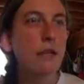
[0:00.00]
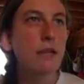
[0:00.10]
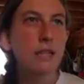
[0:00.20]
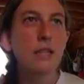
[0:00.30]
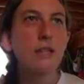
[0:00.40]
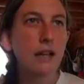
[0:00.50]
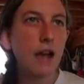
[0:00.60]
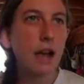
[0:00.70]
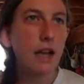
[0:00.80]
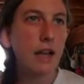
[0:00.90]
things that
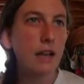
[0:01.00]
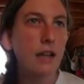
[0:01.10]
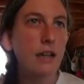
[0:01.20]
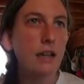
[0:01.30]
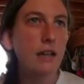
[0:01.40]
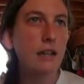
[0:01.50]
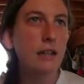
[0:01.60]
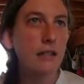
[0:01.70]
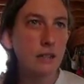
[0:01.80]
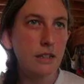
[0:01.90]
I
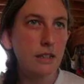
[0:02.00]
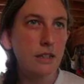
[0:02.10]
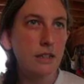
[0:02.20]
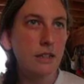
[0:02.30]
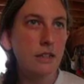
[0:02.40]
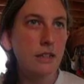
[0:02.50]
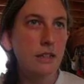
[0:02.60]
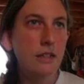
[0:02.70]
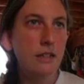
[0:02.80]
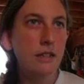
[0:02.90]
did
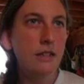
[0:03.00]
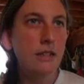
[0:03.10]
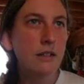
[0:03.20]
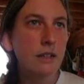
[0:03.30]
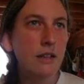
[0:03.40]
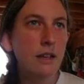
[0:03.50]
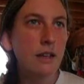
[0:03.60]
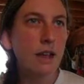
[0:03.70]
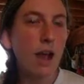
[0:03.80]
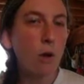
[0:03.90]

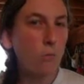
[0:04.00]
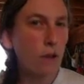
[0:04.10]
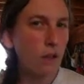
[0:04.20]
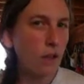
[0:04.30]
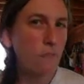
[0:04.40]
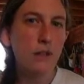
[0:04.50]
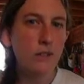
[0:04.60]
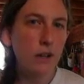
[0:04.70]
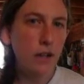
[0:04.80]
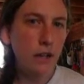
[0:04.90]
to help me along my
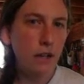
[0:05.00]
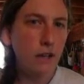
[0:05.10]
journey,